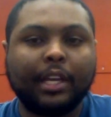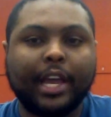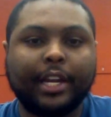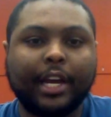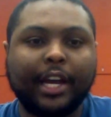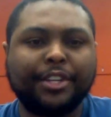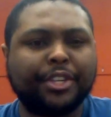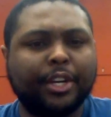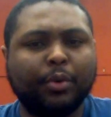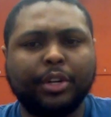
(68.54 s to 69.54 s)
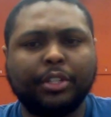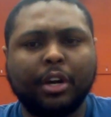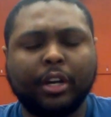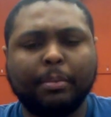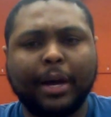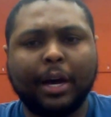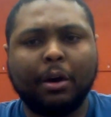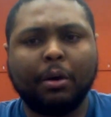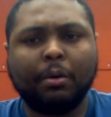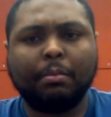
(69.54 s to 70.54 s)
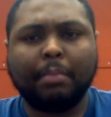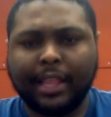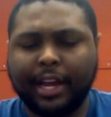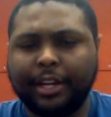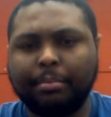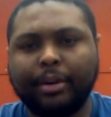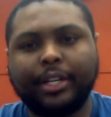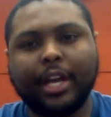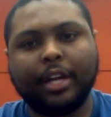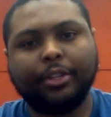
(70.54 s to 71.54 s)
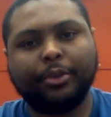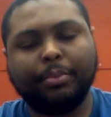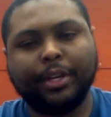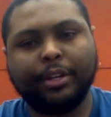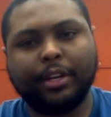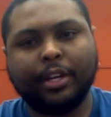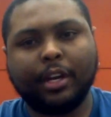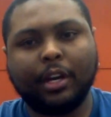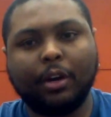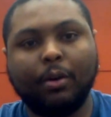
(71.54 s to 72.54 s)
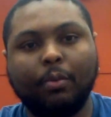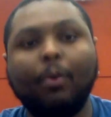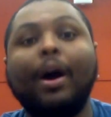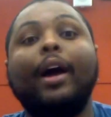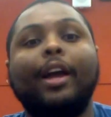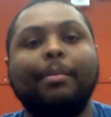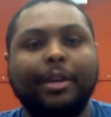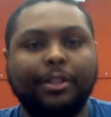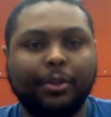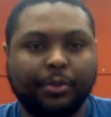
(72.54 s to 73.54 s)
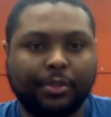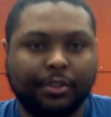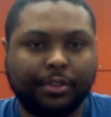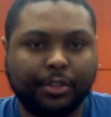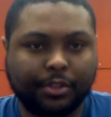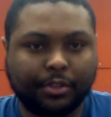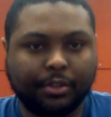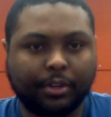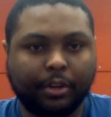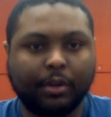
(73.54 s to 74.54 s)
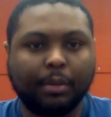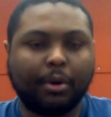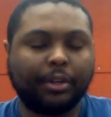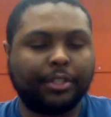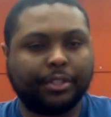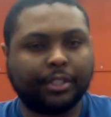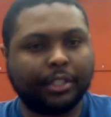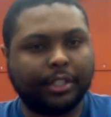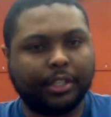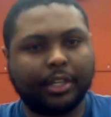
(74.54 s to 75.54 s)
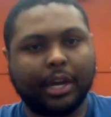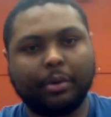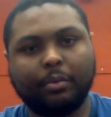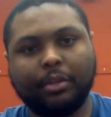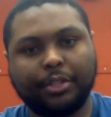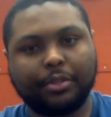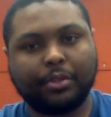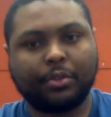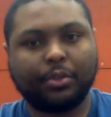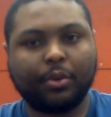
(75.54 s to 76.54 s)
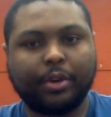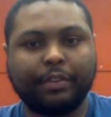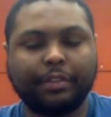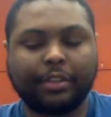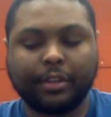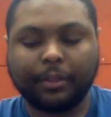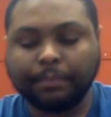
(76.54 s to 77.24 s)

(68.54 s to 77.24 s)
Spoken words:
And I just kind of want to talk about my lighting breakdown a little bit and why I made those decisions, artistically, how it relates to the story and everything.